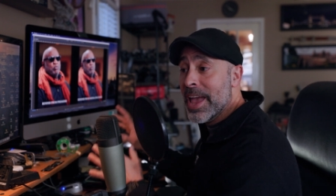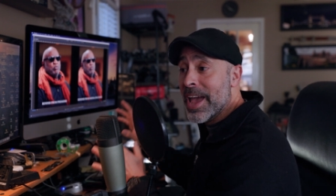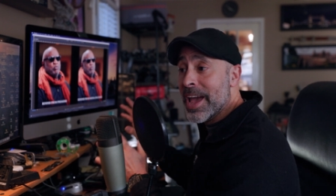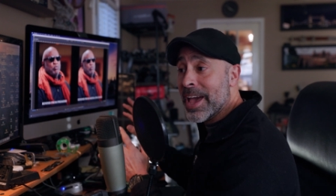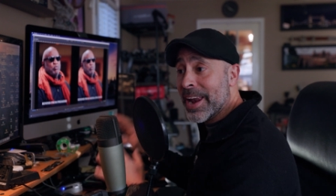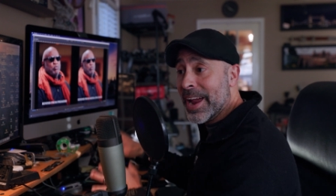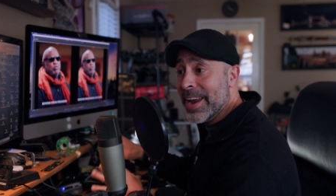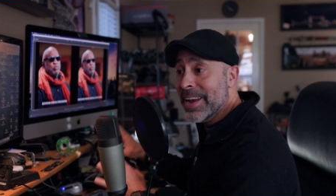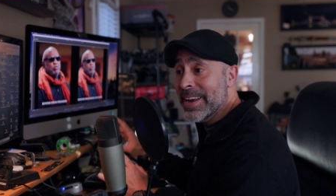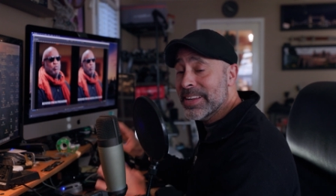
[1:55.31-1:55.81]

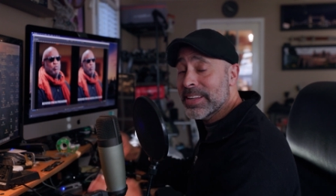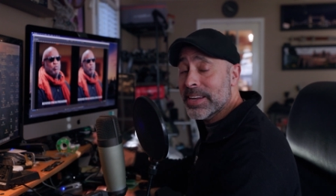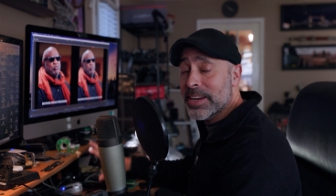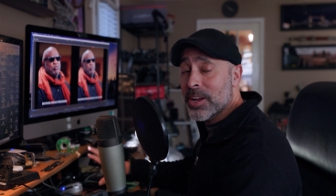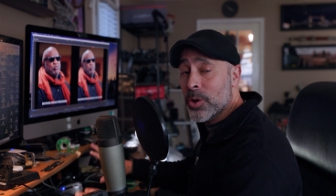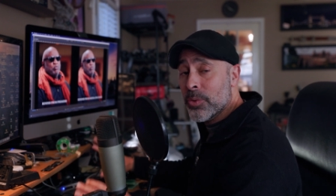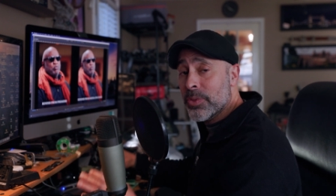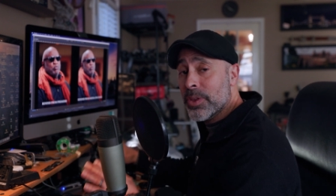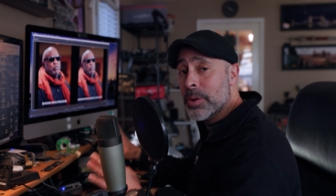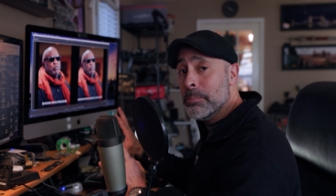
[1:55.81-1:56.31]
and I need to
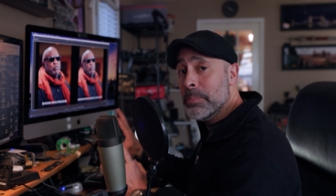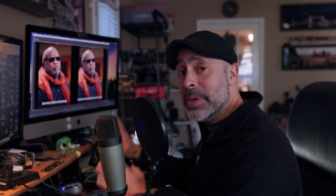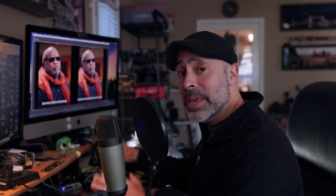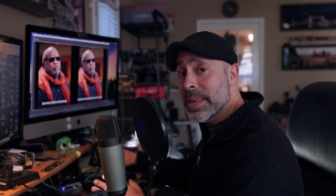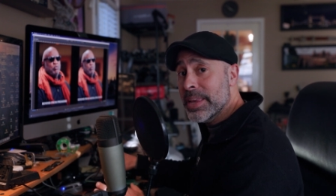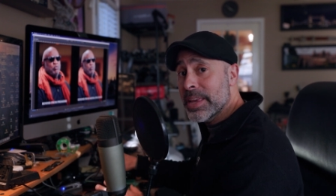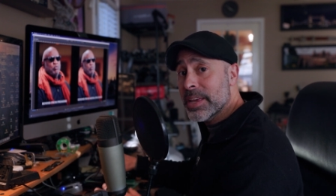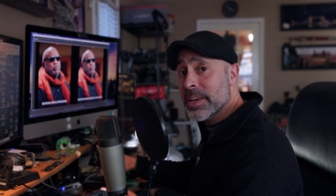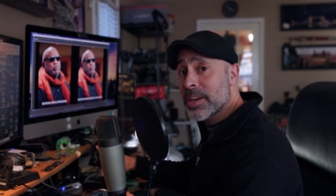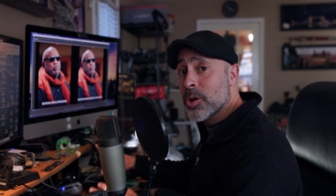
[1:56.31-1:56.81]
know that a
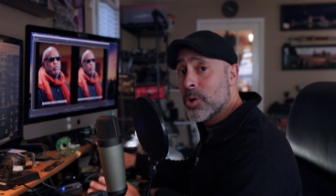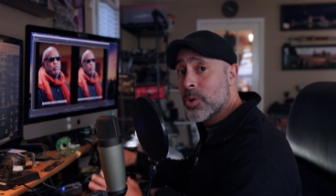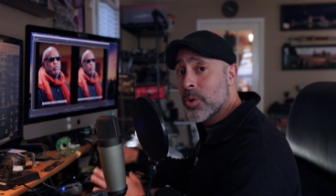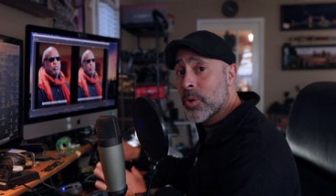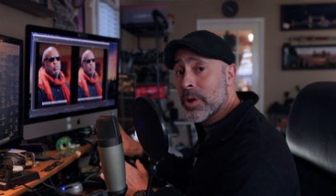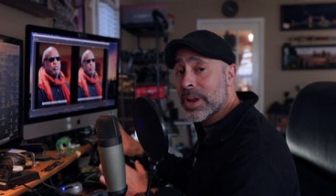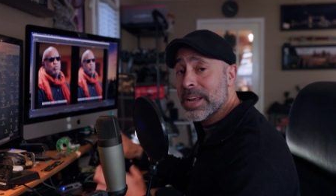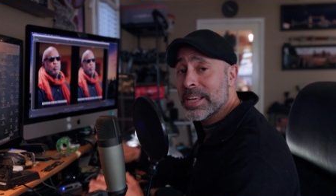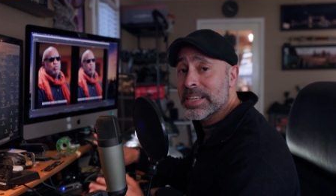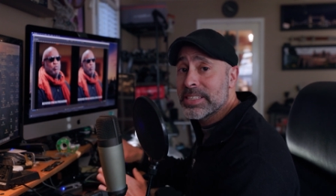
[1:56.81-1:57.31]
media
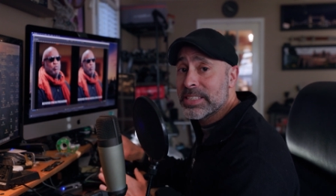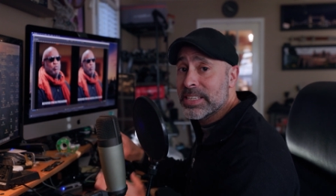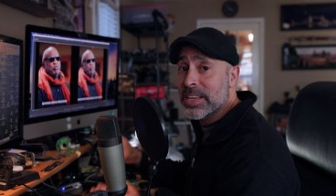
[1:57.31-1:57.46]
encoder is